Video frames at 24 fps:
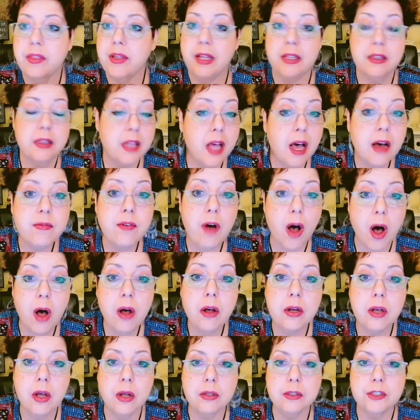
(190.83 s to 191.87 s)
I love
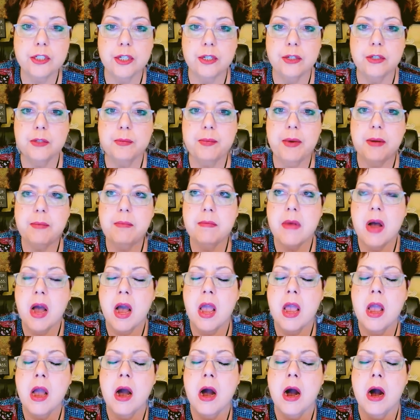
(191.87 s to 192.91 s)
all cultures, but
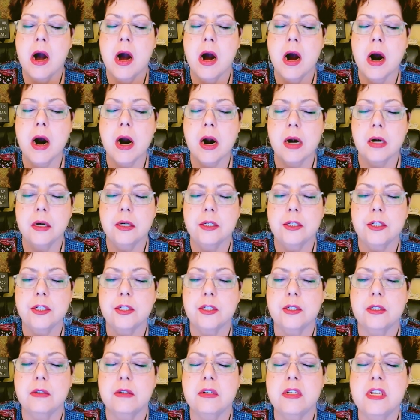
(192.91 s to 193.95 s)
my heart
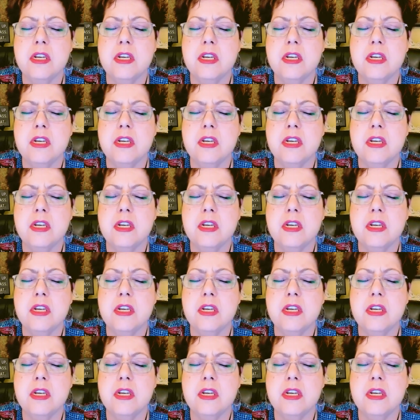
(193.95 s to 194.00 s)
just